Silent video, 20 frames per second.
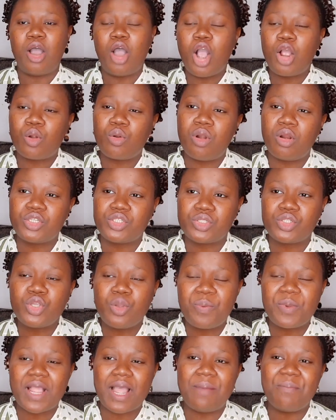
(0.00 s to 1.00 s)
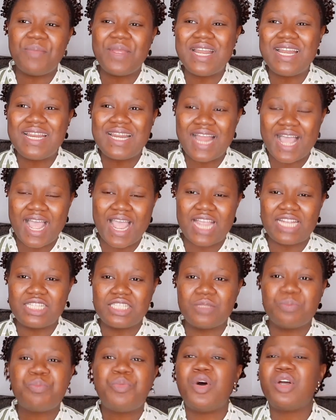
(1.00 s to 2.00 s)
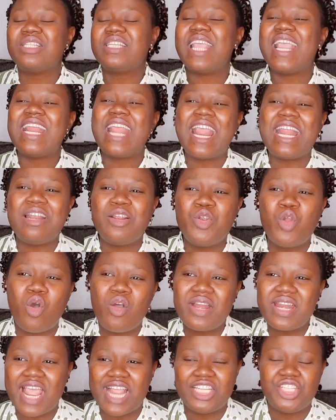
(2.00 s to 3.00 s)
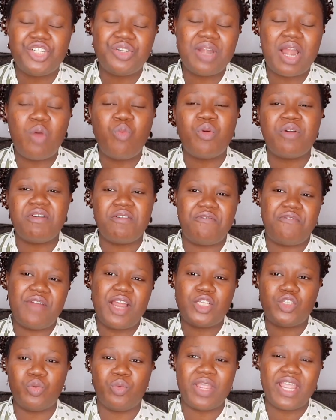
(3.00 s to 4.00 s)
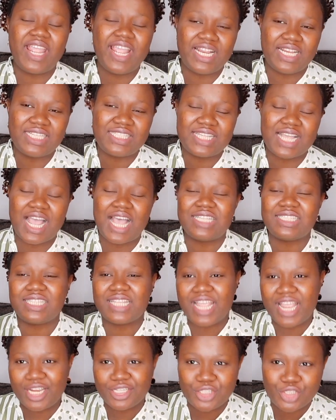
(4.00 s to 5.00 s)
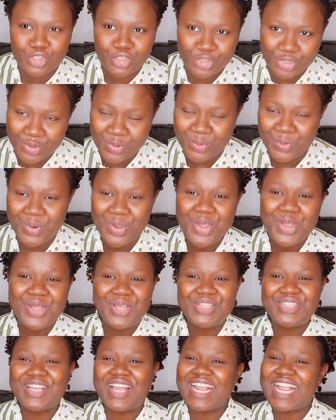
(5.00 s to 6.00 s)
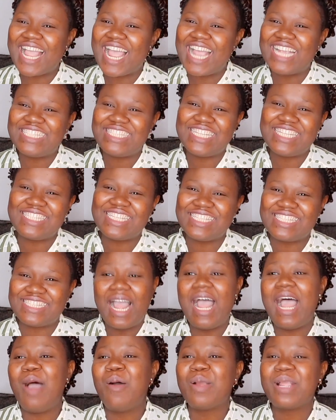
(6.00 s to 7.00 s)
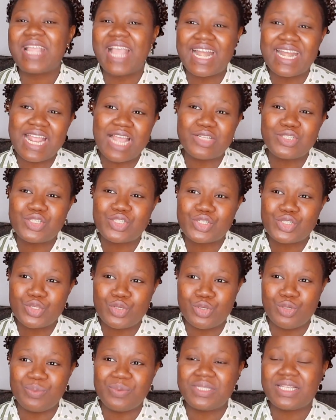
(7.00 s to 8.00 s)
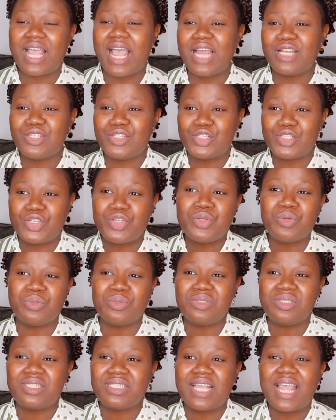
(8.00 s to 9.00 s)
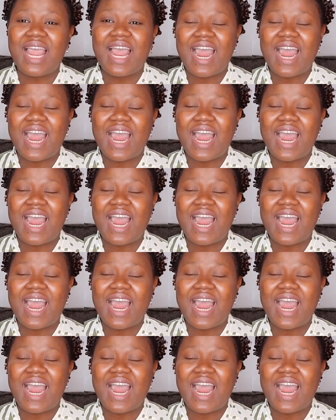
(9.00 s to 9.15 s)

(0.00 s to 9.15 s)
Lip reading: Okra soup can be light, but a non-Nigerian will refer to it as a stew. So guys, this is how Ghanaian soups and stews